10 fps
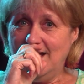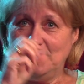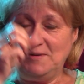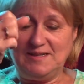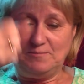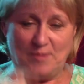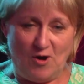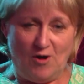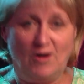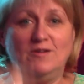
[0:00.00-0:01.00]
We did
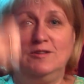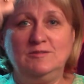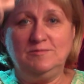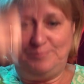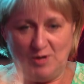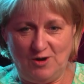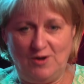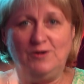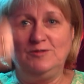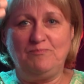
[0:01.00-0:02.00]
bong,
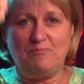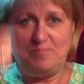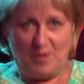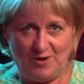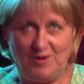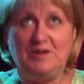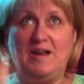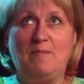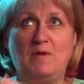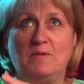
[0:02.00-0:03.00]
bong, bong, and
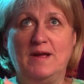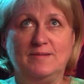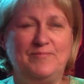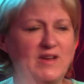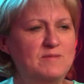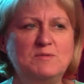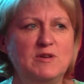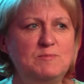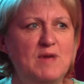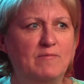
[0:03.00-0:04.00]
up I went. And I'm
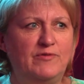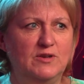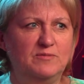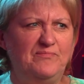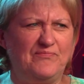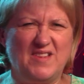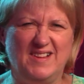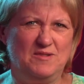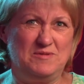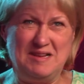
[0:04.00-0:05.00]
supposed to be up for,
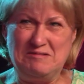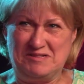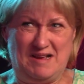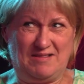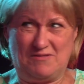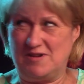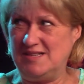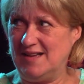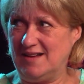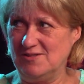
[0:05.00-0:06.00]
I think it was like 3
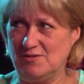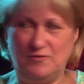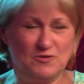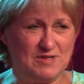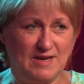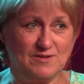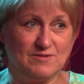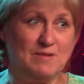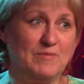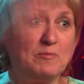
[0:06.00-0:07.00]
seconds or 4 seconds or
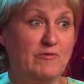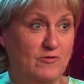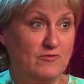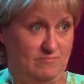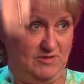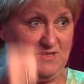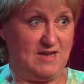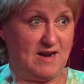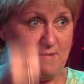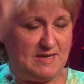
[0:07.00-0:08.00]
something before you
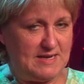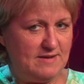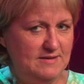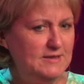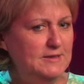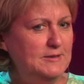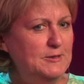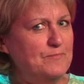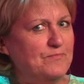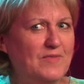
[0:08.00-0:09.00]
start coming down.
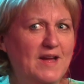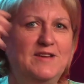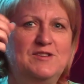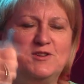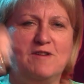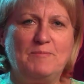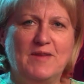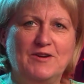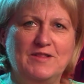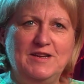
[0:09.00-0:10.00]
And you sort of up
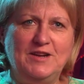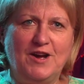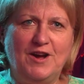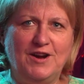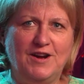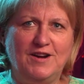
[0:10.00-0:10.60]
there and then you go,